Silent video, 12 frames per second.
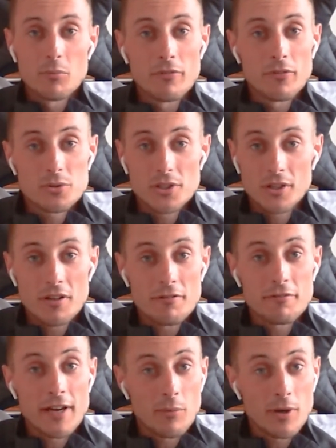We've also got
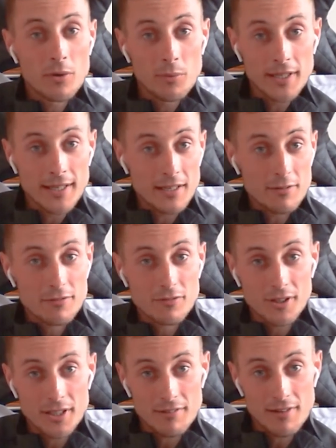the farewell weekend for
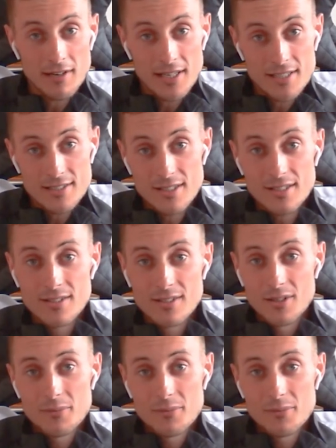Rocket Round Leicester,